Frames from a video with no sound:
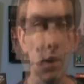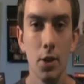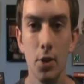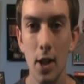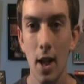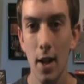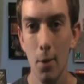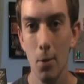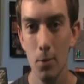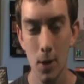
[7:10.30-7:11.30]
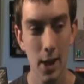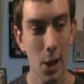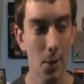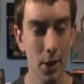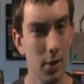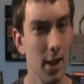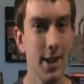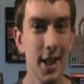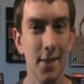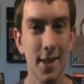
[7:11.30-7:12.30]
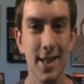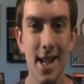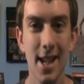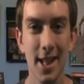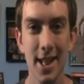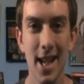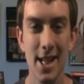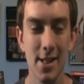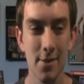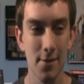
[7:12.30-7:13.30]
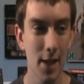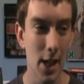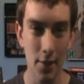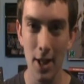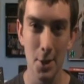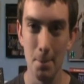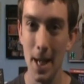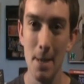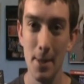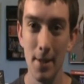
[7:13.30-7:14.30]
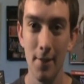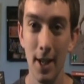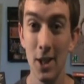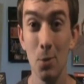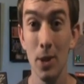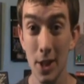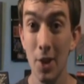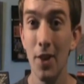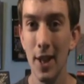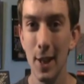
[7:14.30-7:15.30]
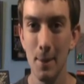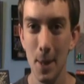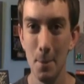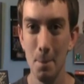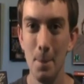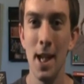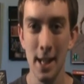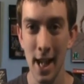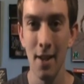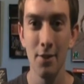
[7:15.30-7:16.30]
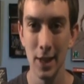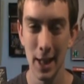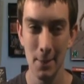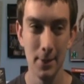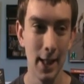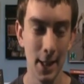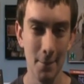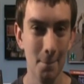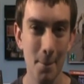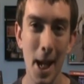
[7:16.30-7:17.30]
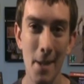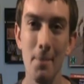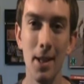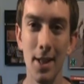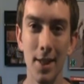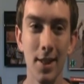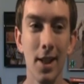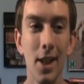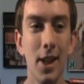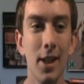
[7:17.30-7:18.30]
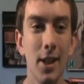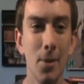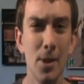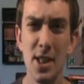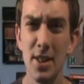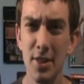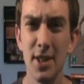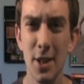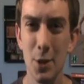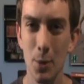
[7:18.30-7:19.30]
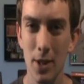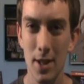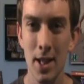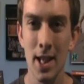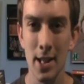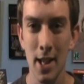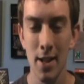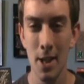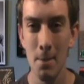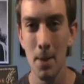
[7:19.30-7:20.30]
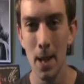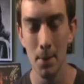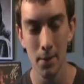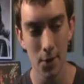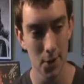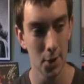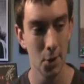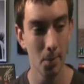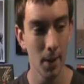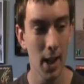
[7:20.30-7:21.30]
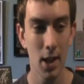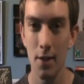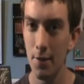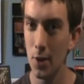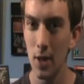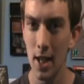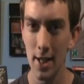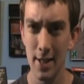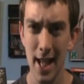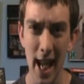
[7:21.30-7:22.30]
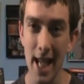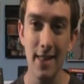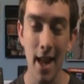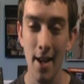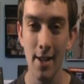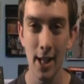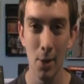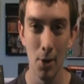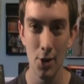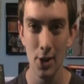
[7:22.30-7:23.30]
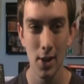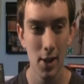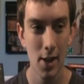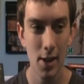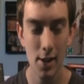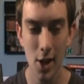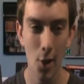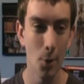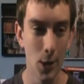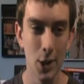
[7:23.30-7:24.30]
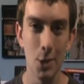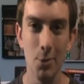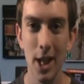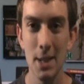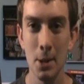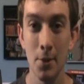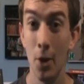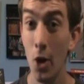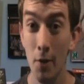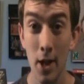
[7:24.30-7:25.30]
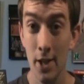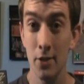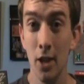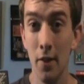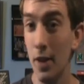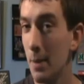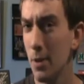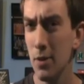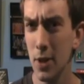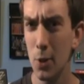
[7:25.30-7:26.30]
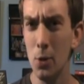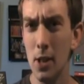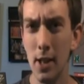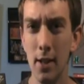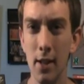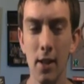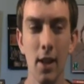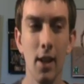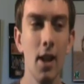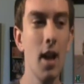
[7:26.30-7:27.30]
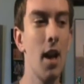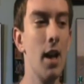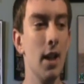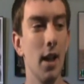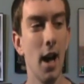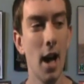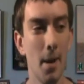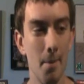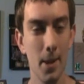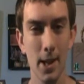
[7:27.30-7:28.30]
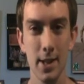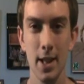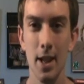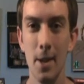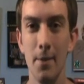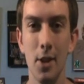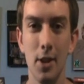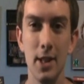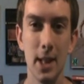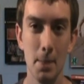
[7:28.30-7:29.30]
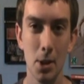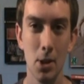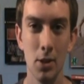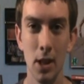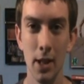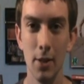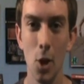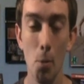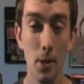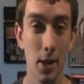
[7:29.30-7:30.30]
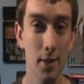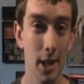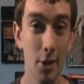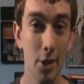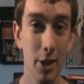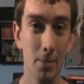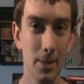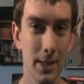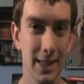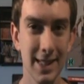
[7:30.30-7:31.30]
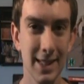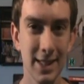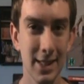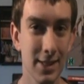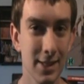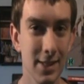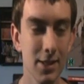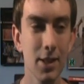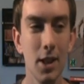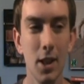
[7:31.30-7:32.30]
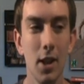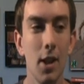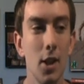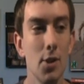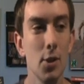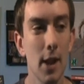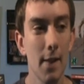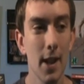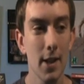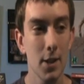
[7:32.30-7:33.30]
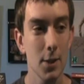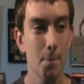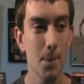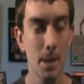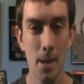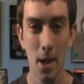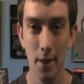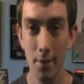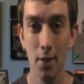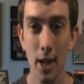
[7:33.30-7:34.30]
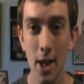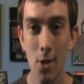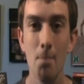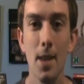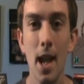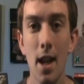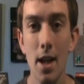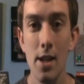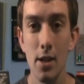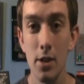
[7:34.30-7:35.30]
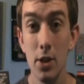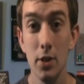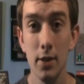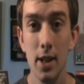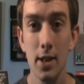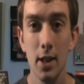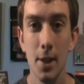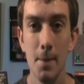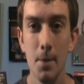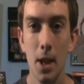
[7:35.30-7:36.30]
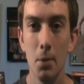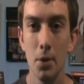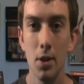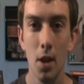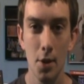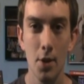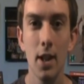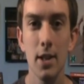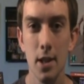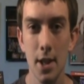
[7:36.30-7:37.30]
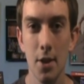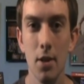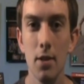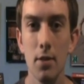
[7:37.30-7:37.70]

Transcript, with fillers: So yeah, I want to hear what you guys have to say on that. If any of you guys are Batman fans, what you think about Ben Affleck playing Batman. Which still sounds weird saying that. In Batman vs. Superman, if you guys hate that idea, which, you know, wouldn't surprise me. For, or if you guys love it, that'd be really cool to hear. I, I'm, like I said, I'm very skeptical. I hope it turns out good, but... Mm, so yeah, that's about it for now. And until next time, I will talk to you guys later.